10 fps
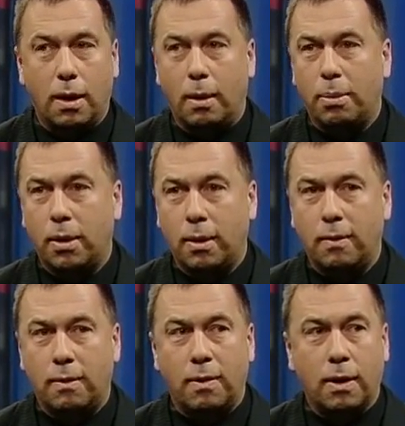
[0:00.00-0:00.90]
I believe
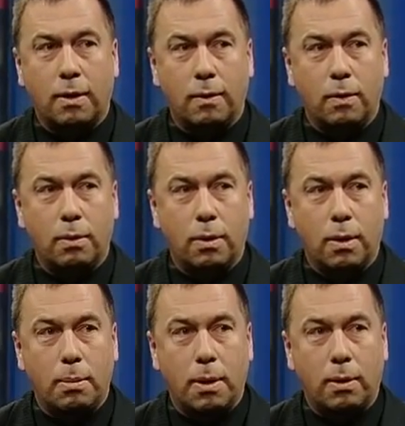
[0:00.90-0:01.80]
in Vancouver
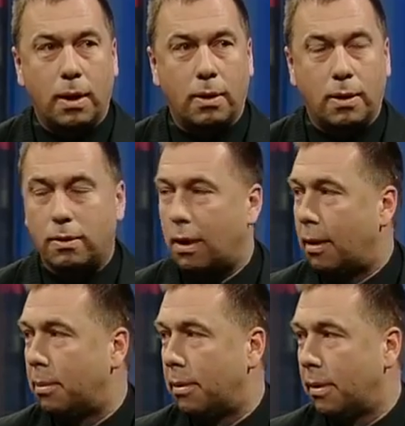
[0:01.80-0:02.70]
we're about at the
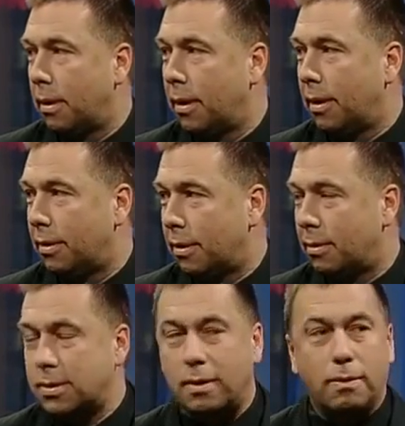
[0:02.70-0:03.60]
top in
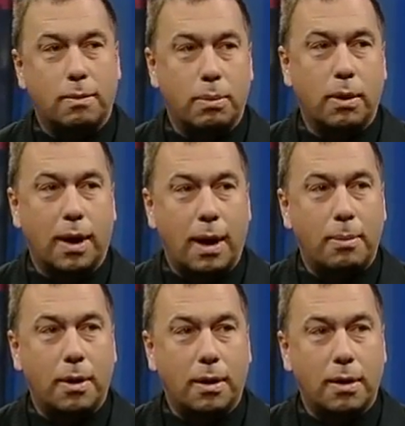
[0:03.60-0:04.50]
terms of per
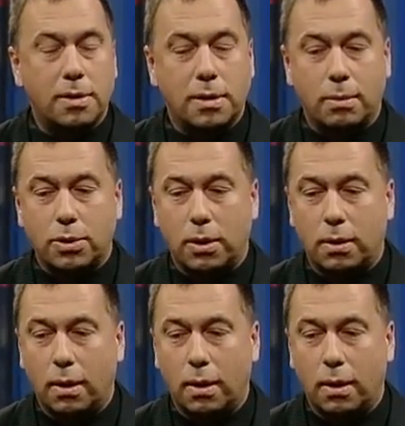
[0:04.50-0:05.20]
capita consumption.